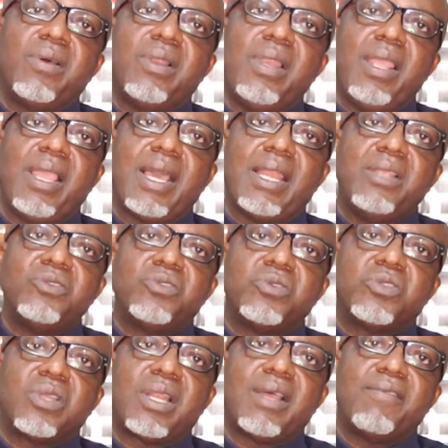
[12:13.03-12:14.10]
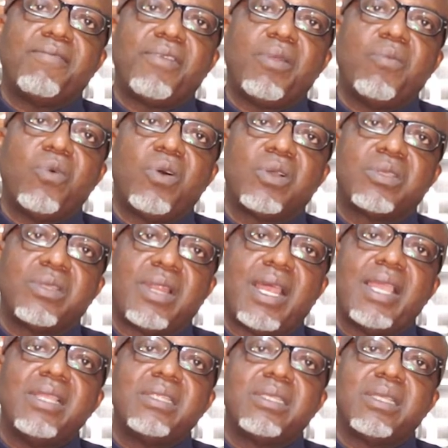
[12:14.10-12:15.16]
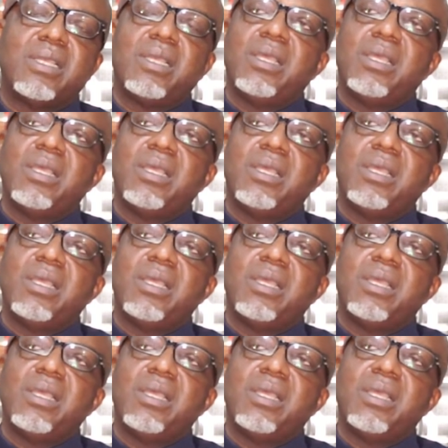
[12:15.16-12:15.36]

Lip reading: legal institutional frameworks right